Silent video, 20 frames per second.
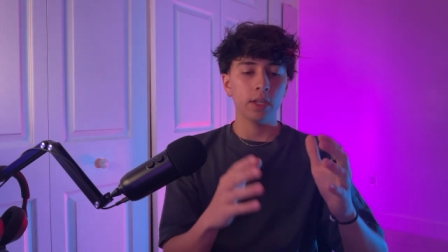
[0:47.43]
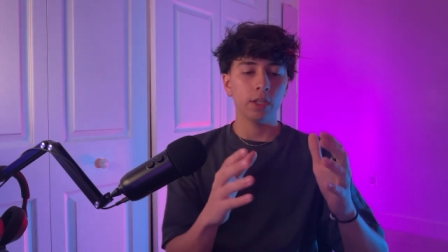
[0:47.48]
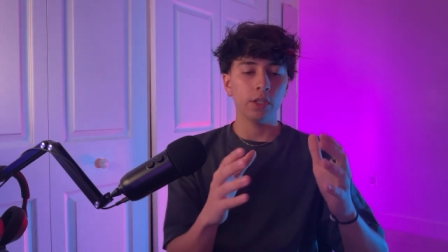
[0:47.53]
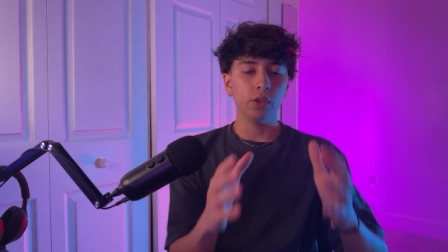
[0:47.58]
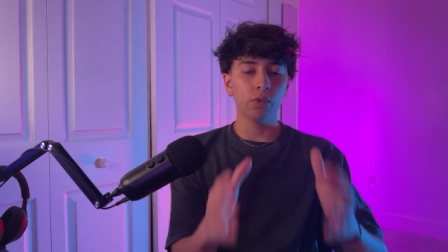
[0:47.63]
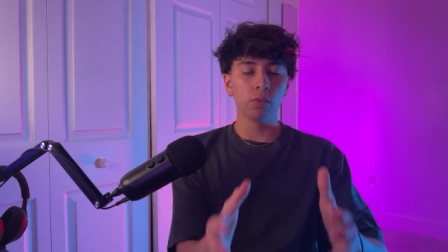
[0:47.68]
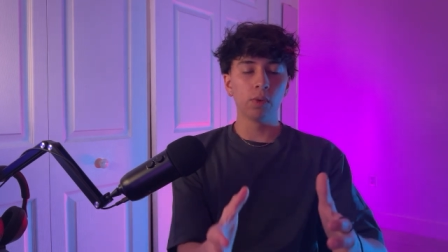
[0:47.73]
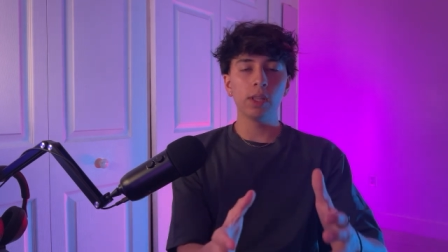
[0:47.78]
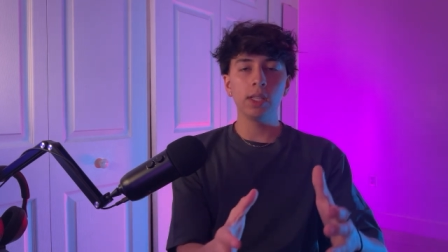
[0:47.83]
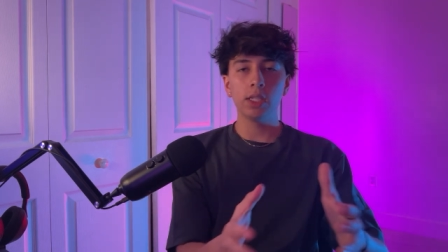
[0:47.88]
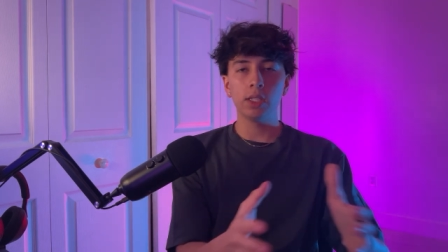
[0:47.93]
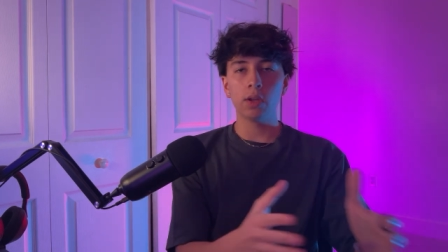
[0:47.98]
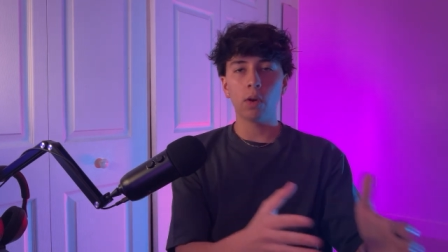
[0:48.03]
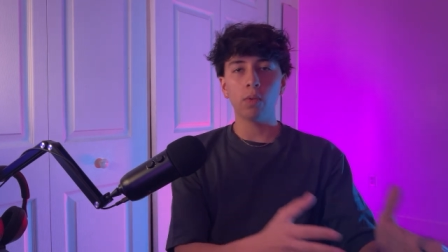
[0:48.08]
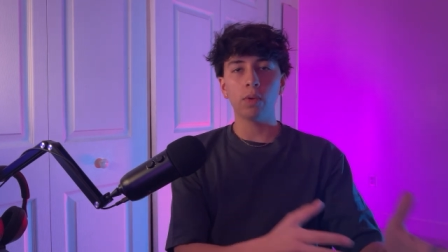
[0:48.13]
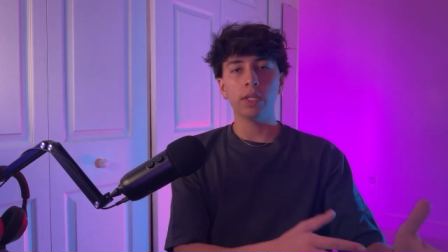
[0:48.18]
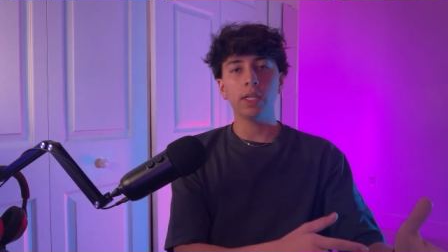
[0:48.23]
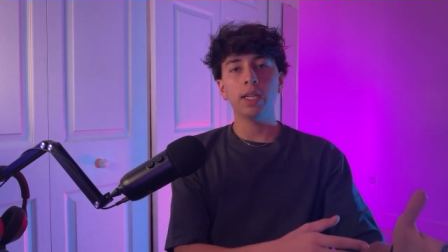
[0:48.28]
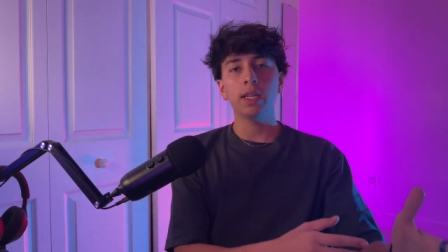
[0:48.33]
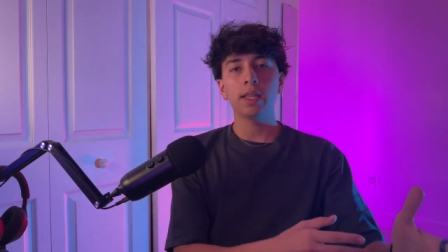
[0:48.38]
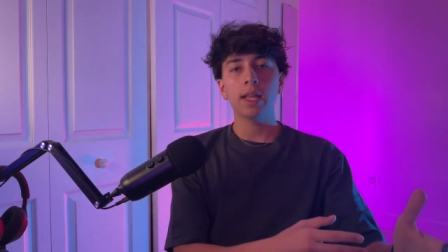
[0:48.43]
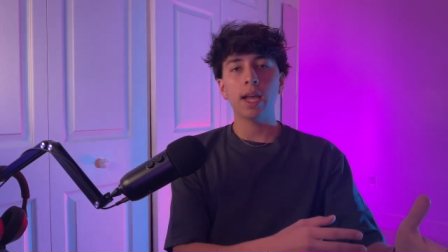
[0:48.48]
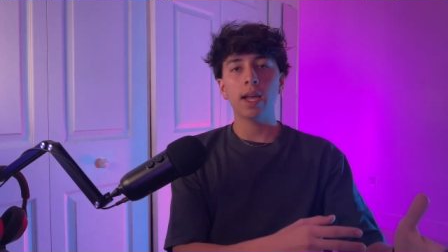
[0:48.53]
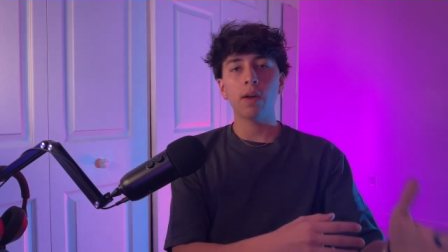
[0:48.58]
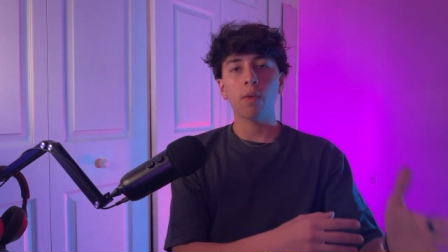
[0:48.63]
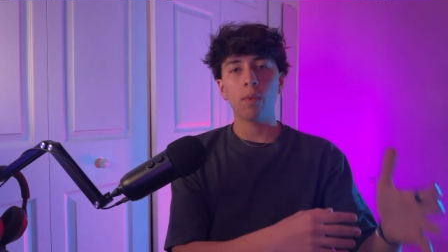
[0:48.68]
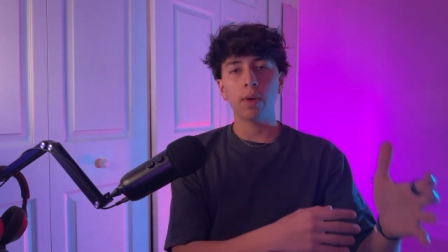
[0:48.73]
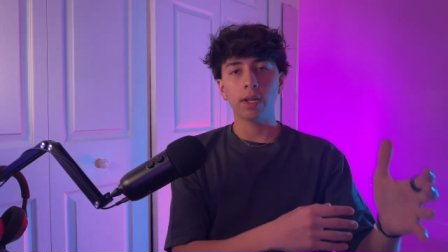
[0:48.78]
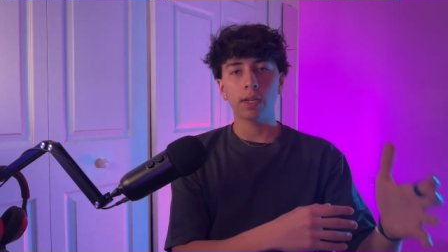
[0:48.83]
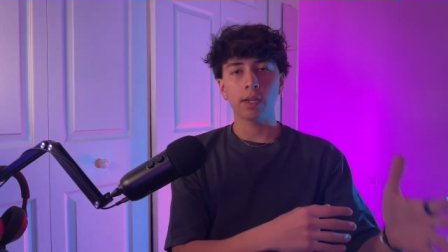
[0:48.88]
You really don't need
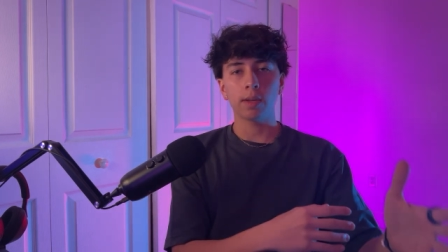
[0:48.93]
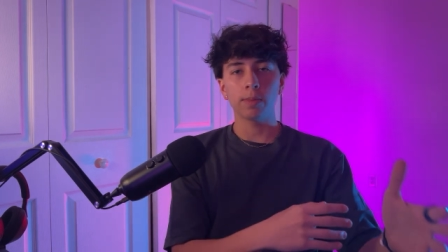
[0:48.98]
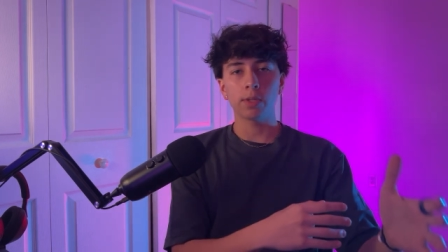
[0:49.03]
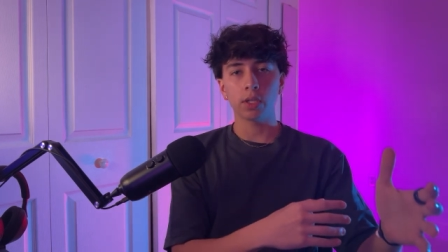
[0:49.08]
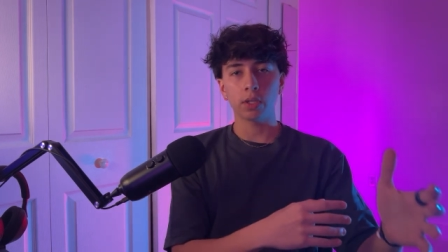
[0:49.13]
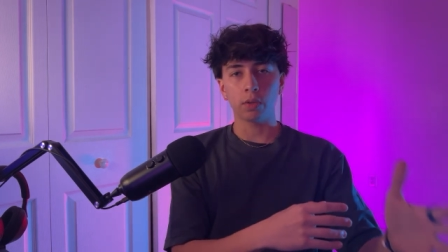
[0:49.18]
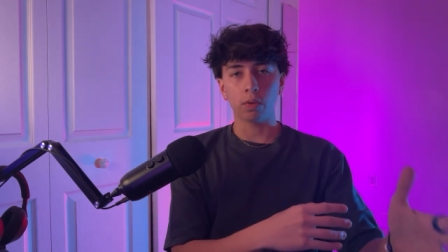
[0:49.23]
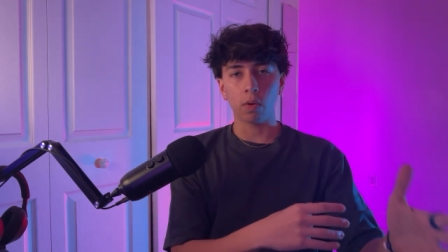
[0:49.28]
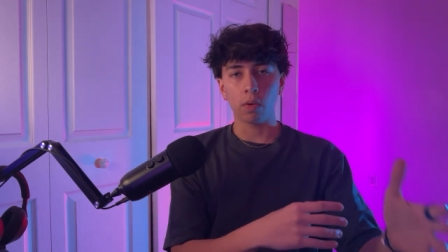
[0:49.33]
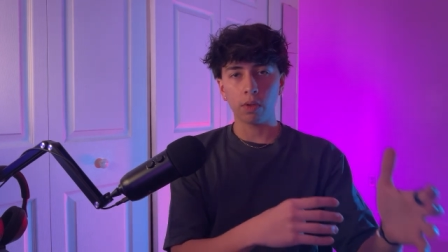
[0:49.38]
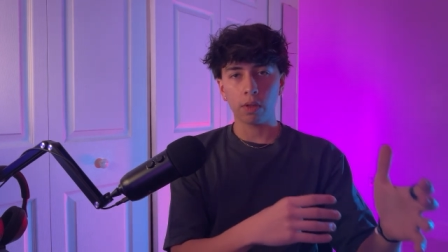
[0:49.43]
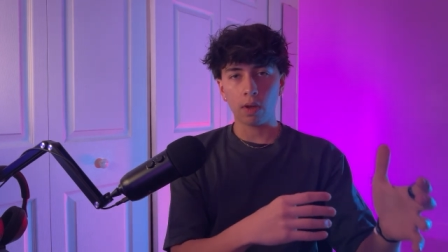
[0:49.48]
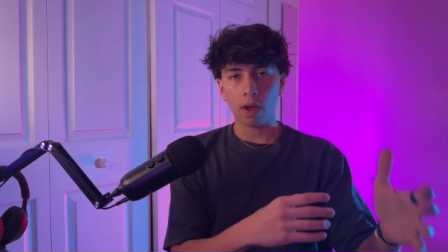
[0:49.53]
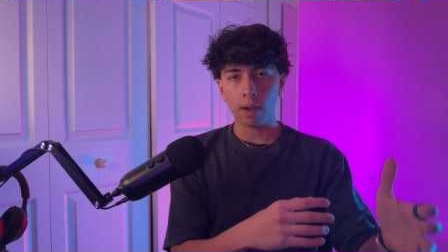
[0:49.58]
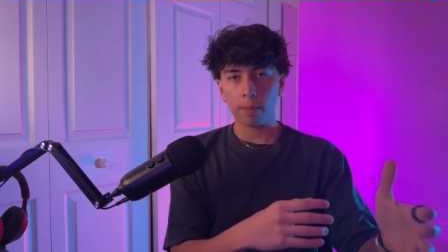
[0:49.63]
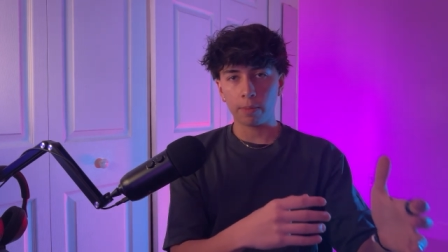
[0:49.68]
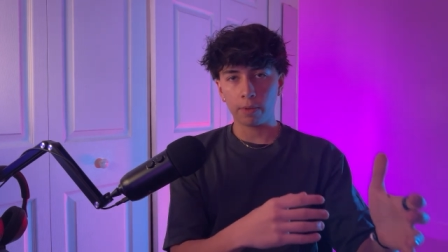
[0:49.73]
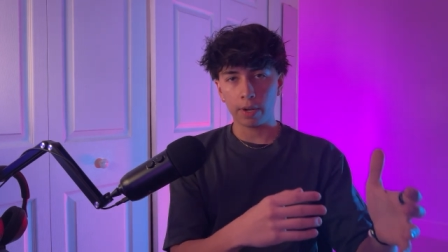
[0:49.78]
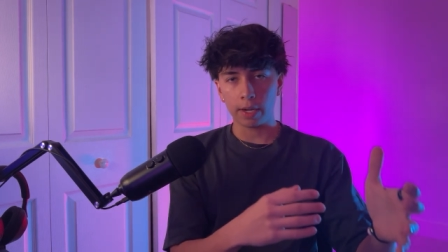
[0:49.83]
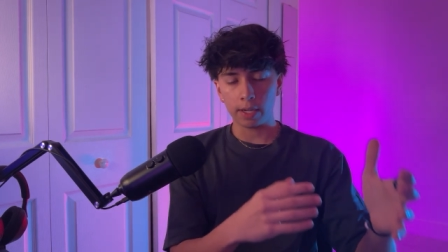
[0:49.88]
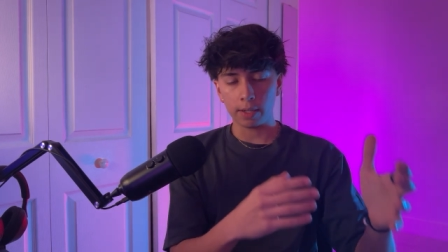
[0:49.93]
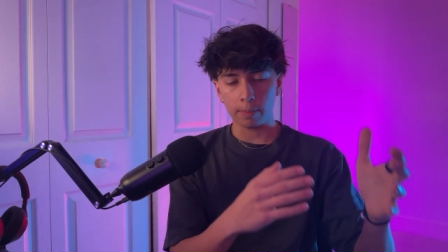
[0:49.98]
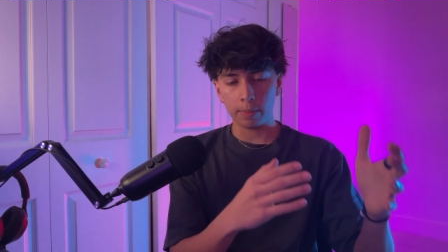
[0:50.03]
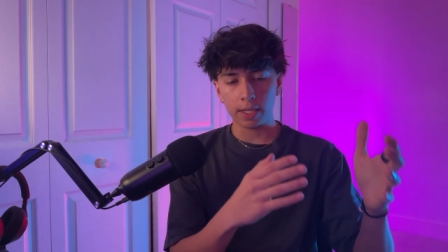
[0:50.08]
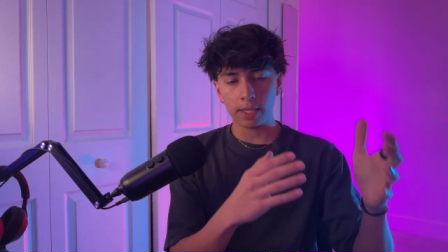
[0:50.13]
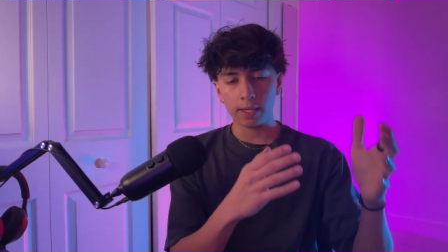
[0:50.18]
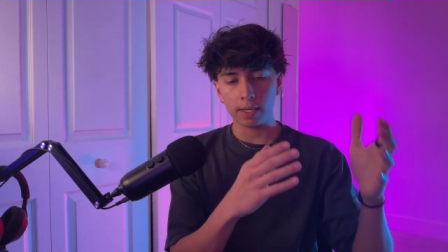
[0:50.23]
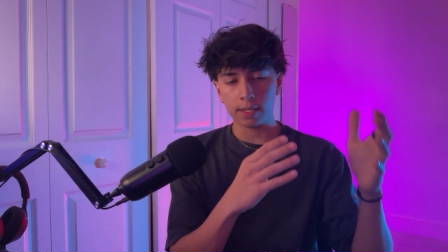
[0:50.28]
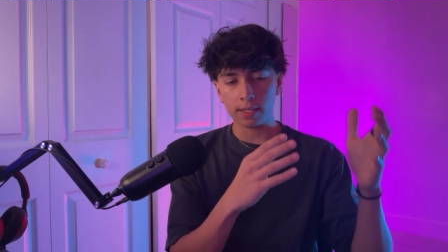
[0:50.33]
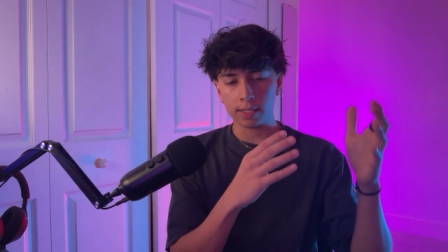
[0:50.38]
that when it comes to growth operating
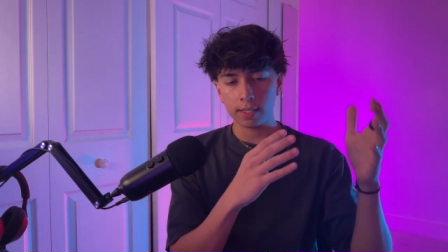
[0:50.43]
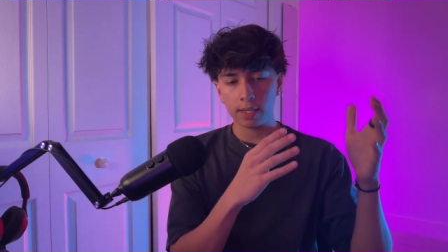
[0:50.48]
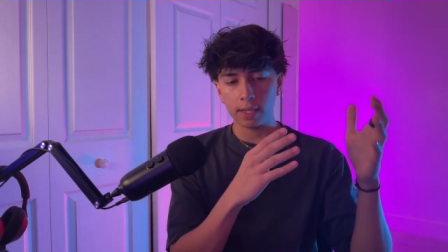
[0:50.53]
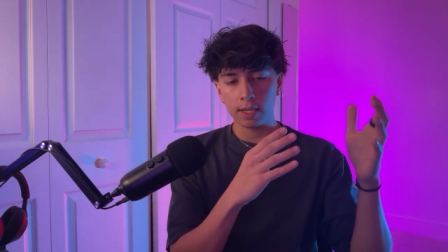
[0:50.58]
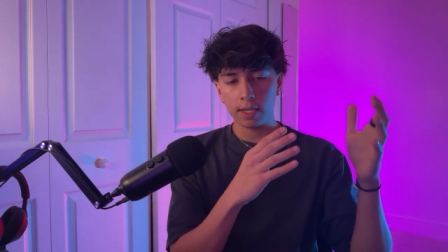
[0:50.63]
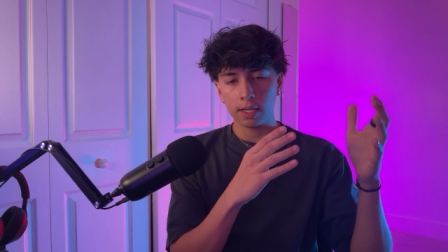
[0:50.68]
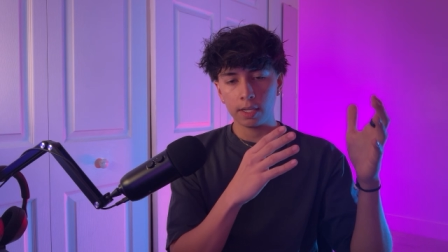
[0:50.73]
because